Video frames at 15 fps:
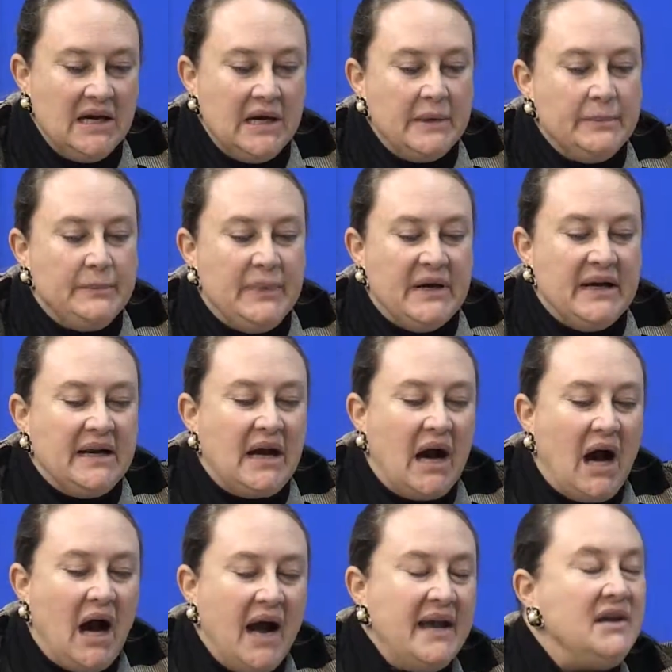But
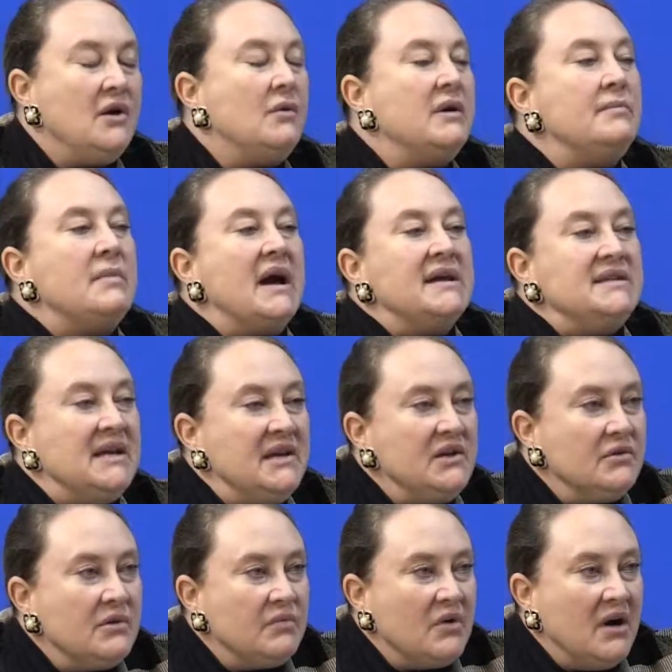I know in my tenure
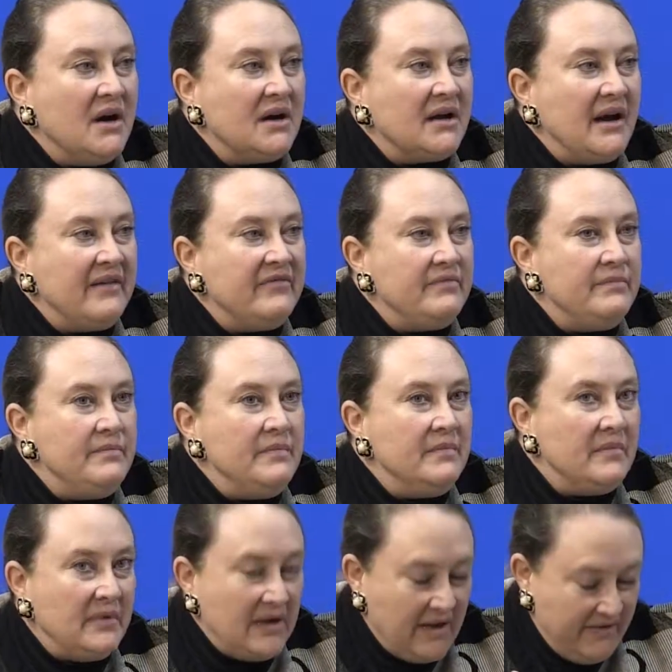at BROC, I
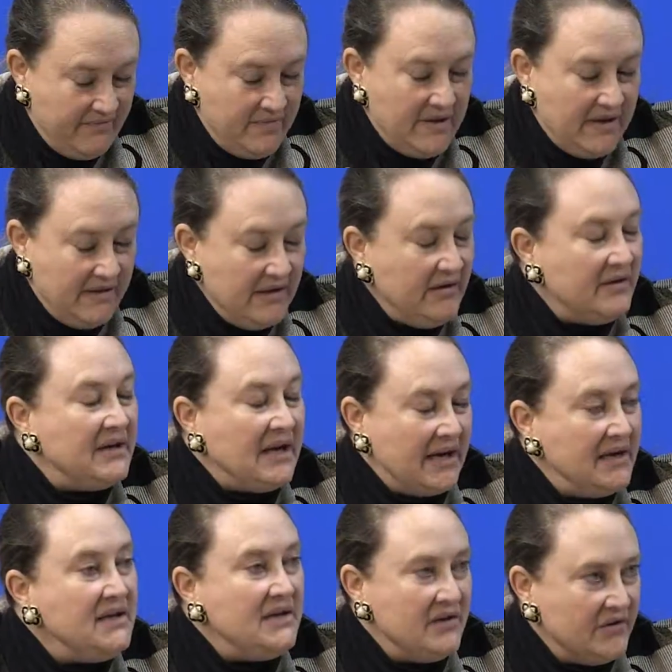have been there
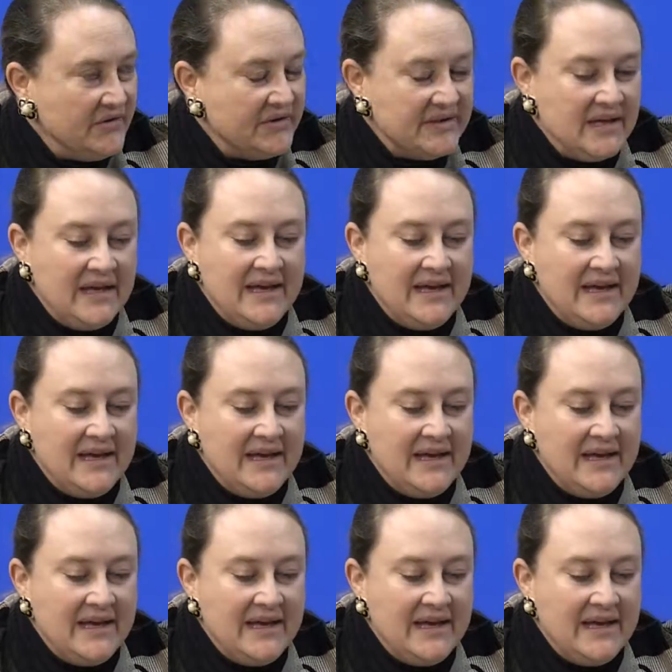9 years,